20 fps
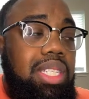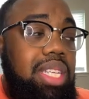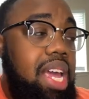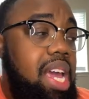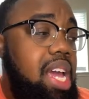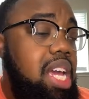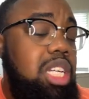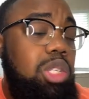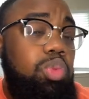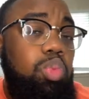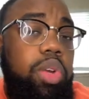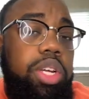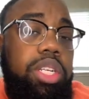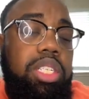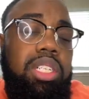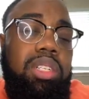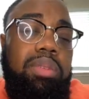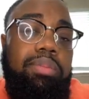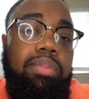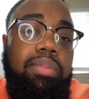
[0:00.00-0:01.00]
stage,
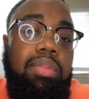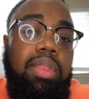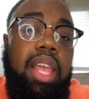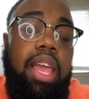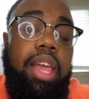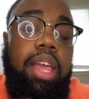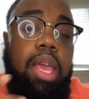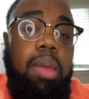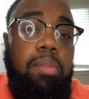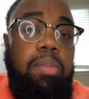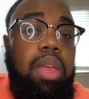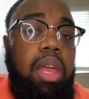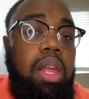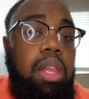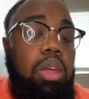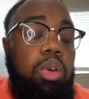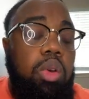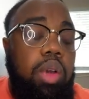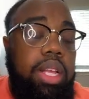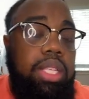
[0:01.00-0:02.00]
which it can be a
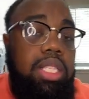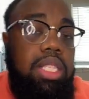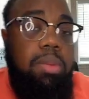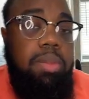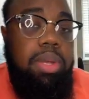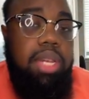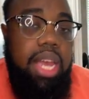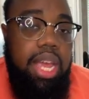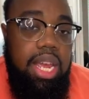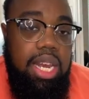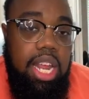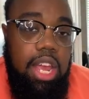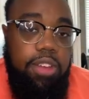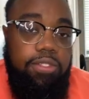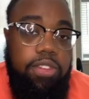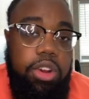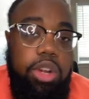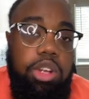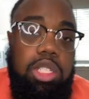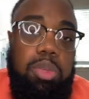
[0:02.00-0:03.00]
little intimidating
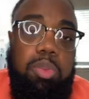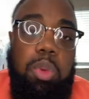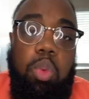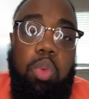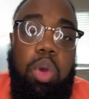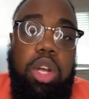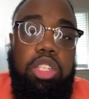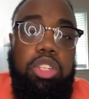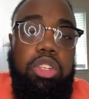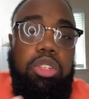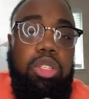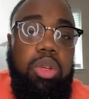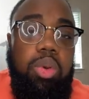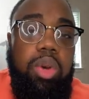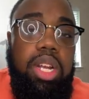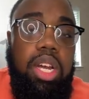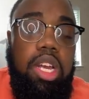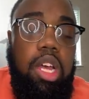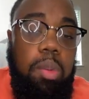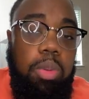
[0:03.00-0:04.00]
at first, but once you
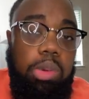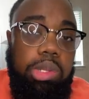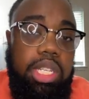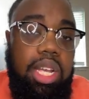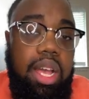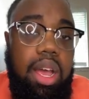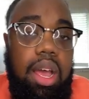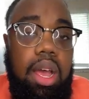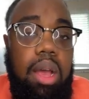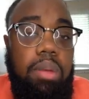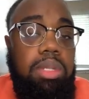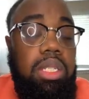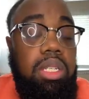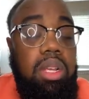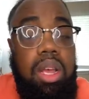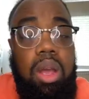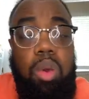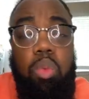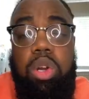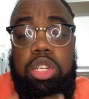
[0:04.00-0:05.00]
do it a couple times,
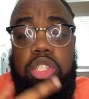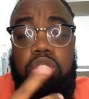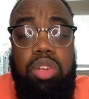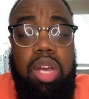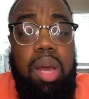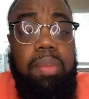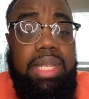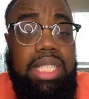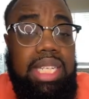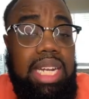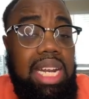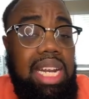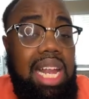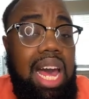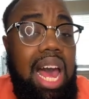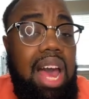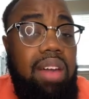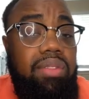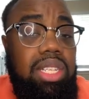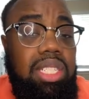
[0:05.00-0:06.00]
once you come into the
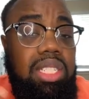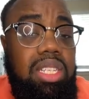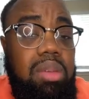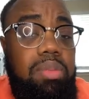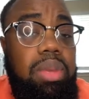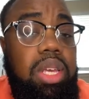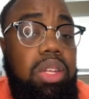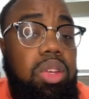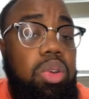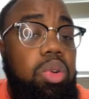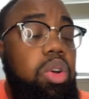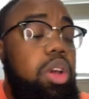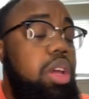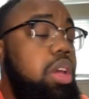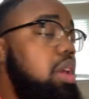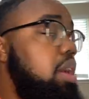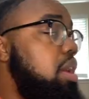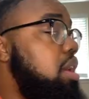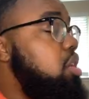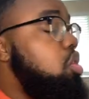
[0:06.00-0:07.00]
live and see me do
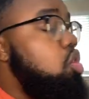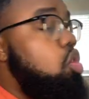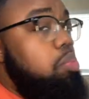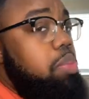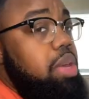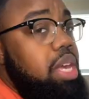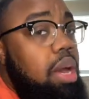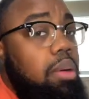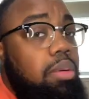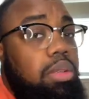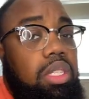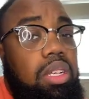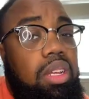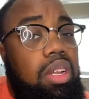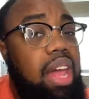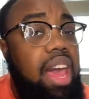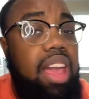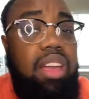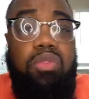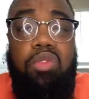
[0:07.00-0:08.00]
it, you'll be able
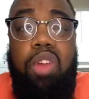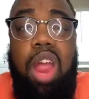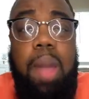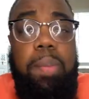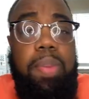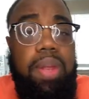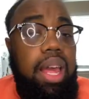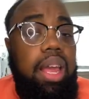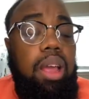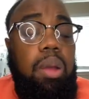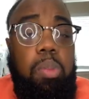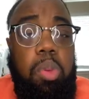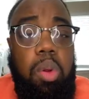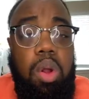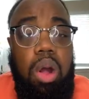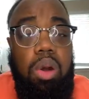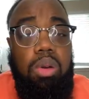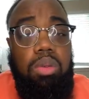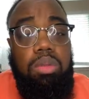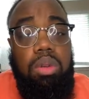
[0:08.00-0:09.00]
to like wrap it like a
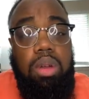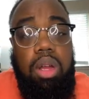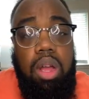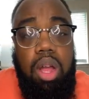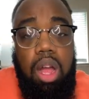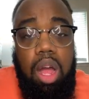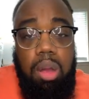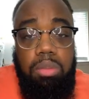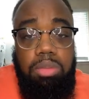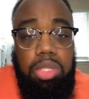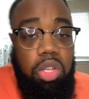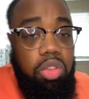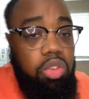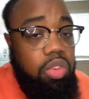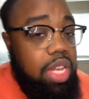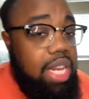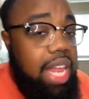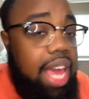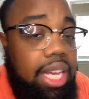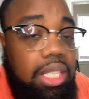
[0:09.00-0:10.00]
pro. So
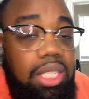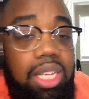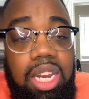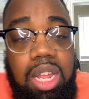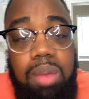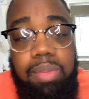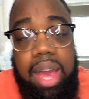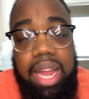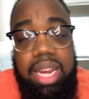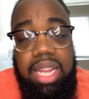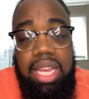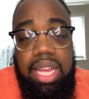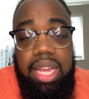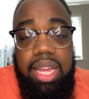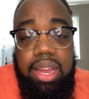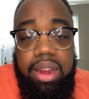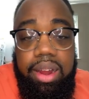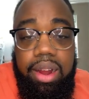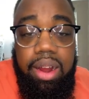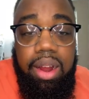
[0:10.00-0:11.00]
you can ask anybody
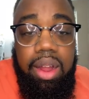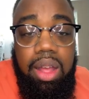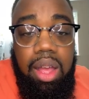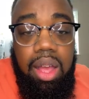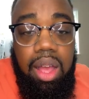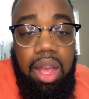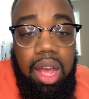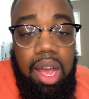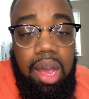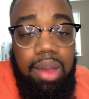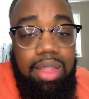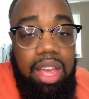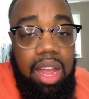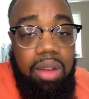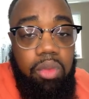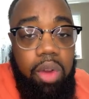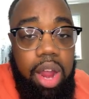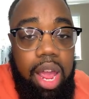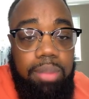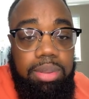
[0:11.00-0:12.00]
in here
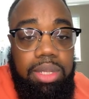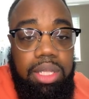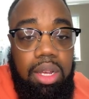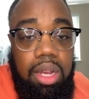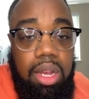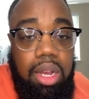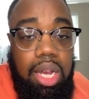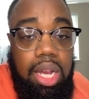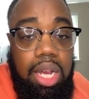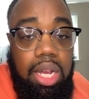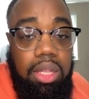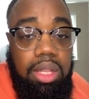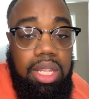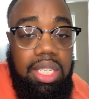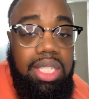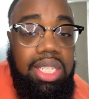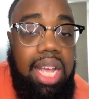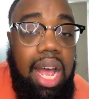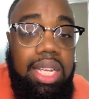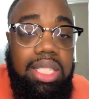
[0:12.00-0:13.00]
that wraps
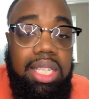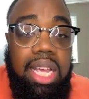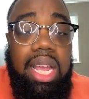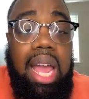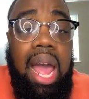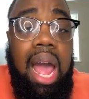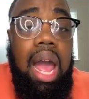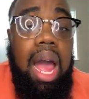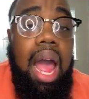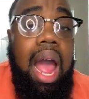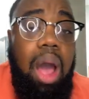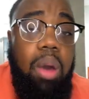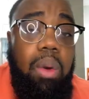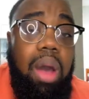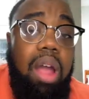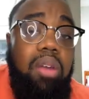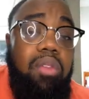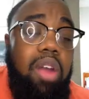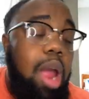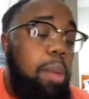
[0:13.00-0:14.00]
the socks like
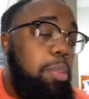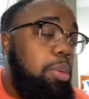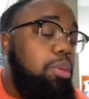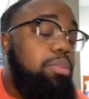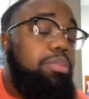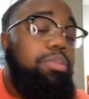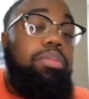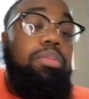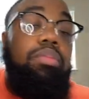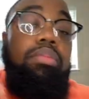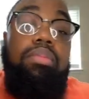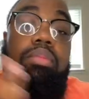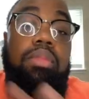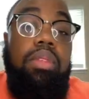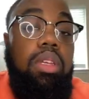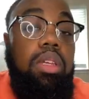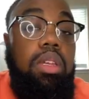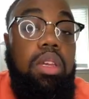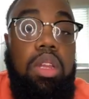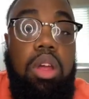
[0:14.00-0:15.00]
how I wrap them.
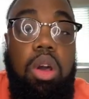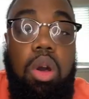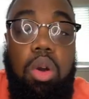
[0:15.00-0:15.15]
You